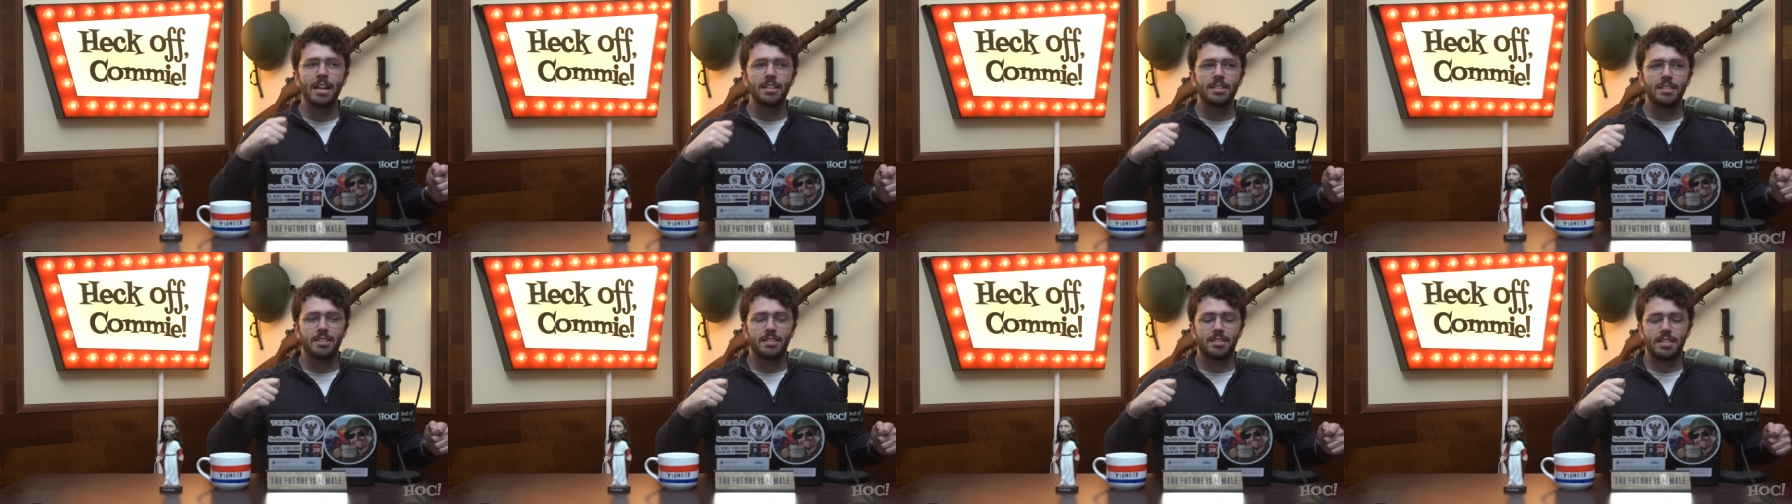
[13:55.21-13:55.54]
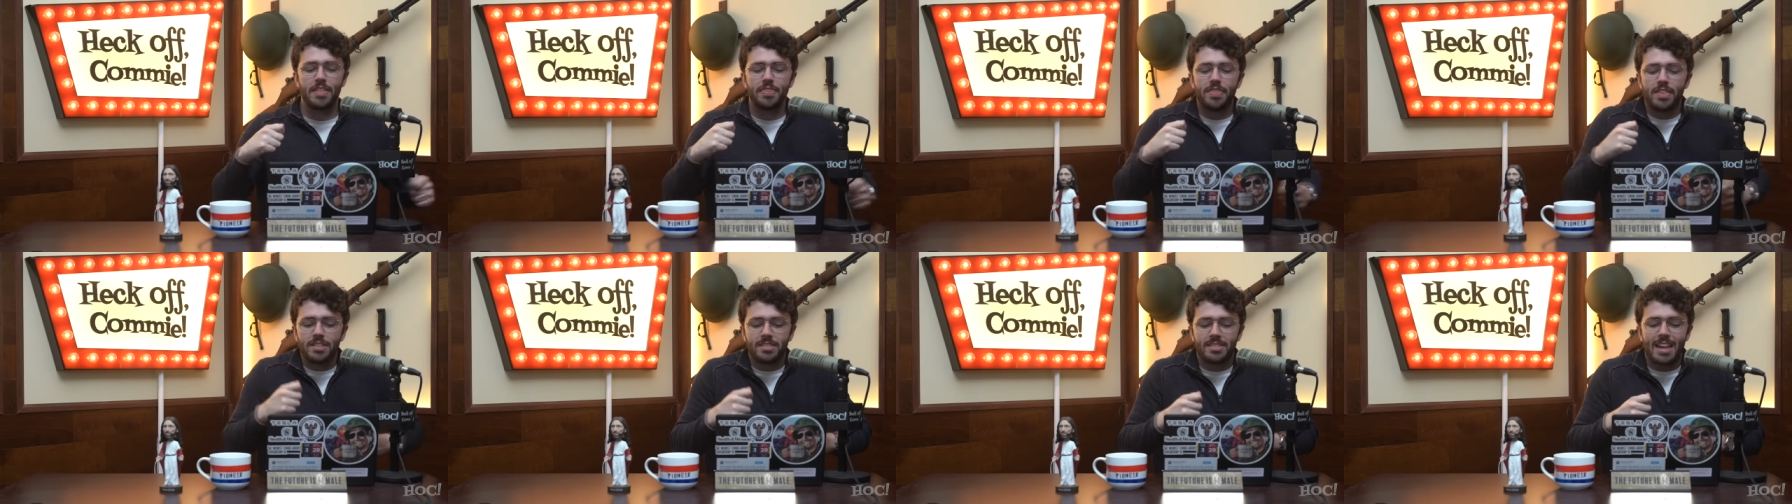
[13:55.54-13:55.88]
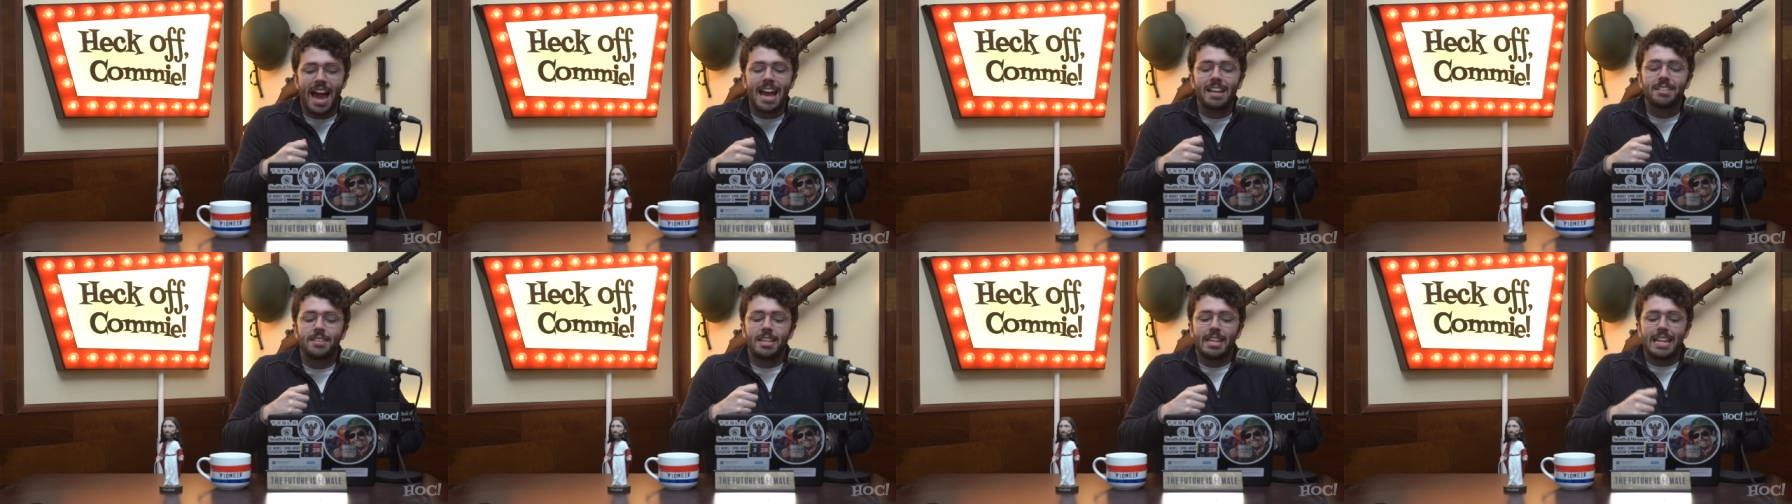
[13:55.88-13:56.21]
to
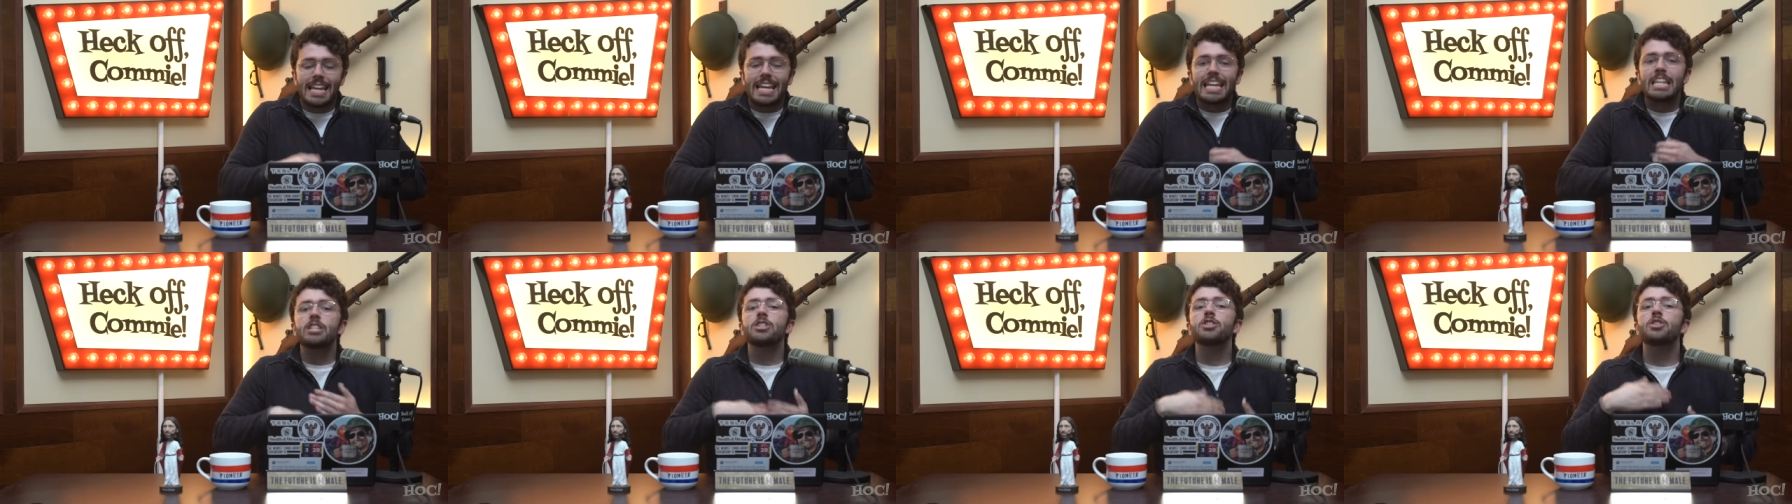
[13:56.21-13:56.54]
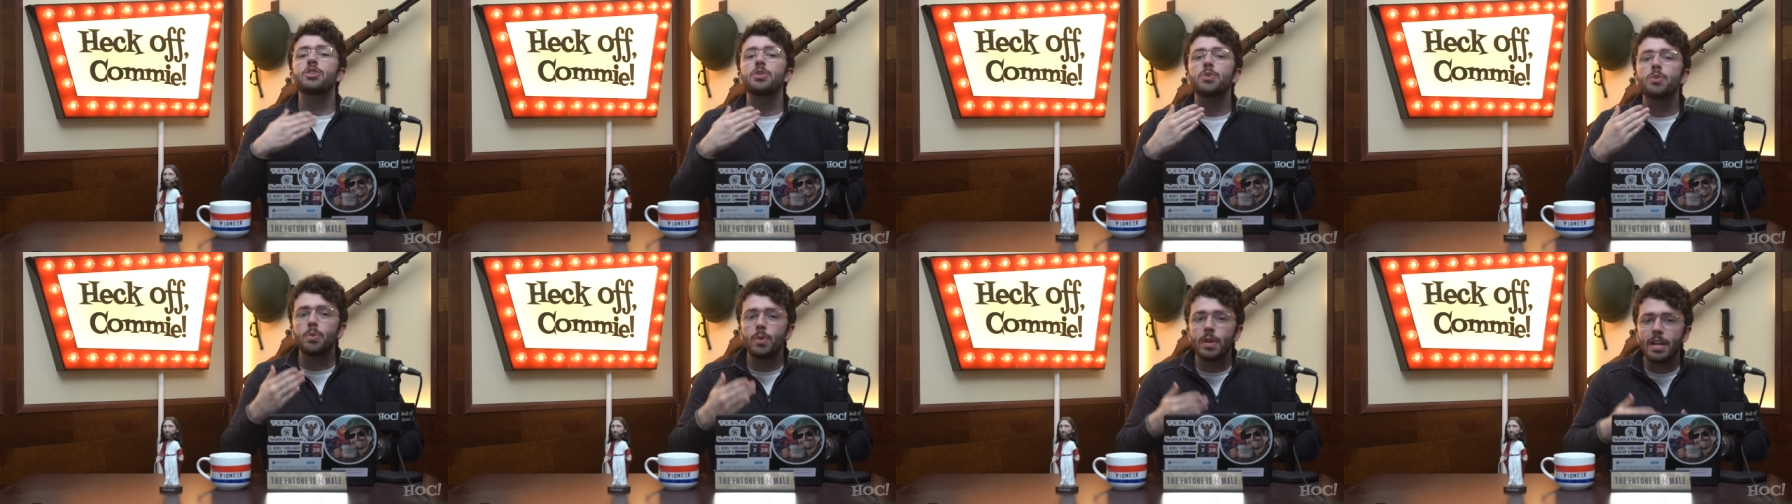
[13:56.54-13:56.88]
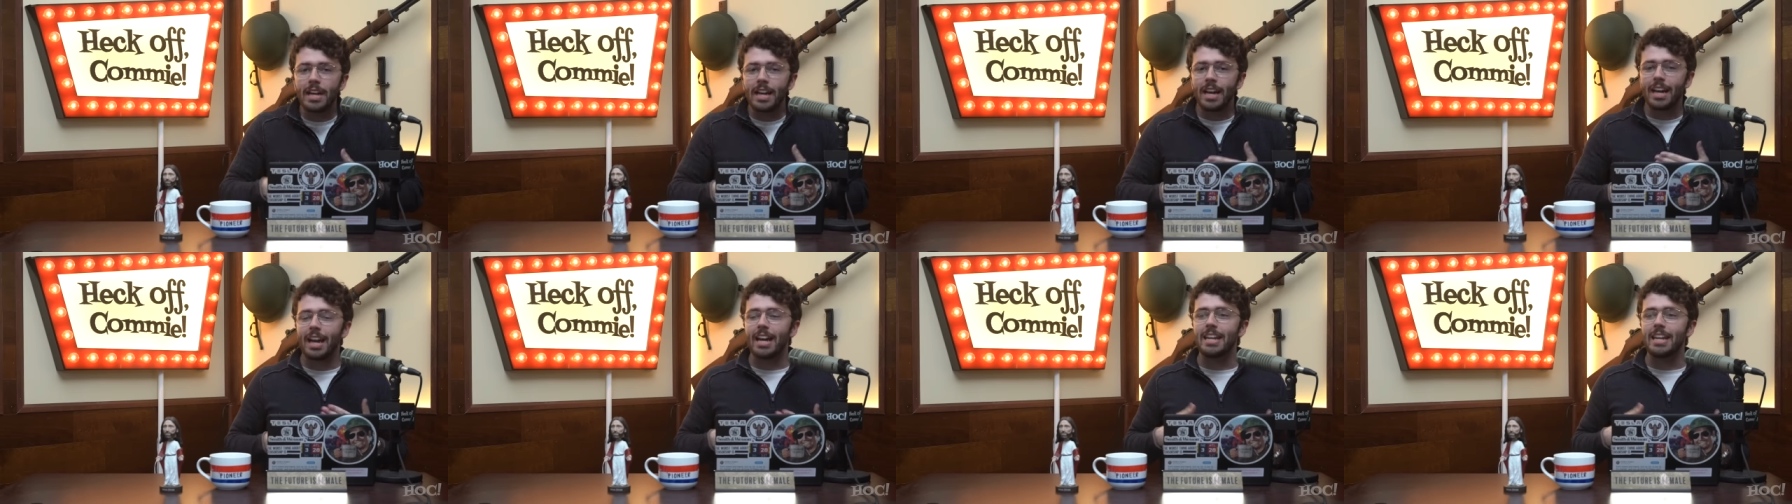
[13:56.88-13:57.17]
synthesize it into